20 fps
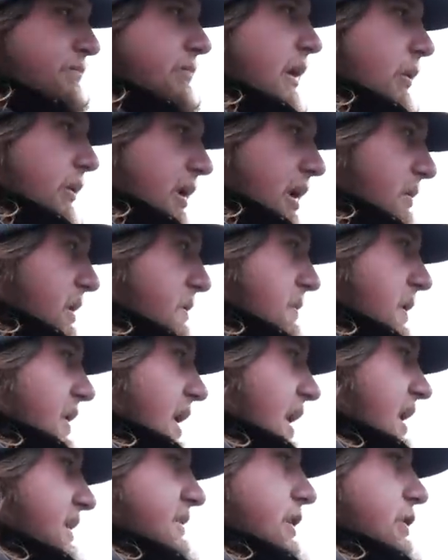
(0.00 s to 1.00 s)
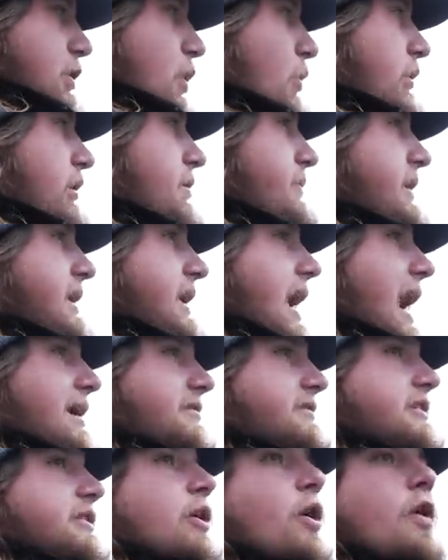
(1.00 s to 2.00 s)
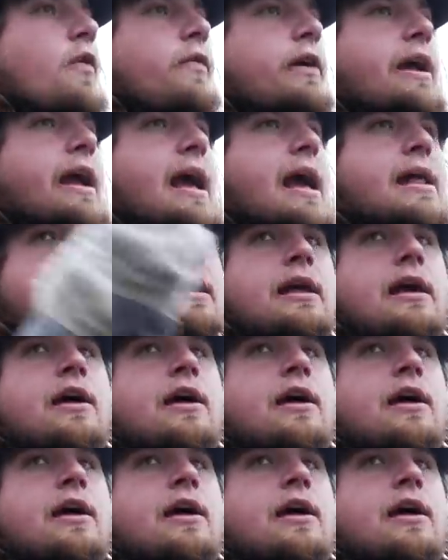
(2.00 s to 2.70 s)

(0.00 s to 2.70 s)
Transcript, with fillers: And what I mean by that is I don't want to be casting overhead,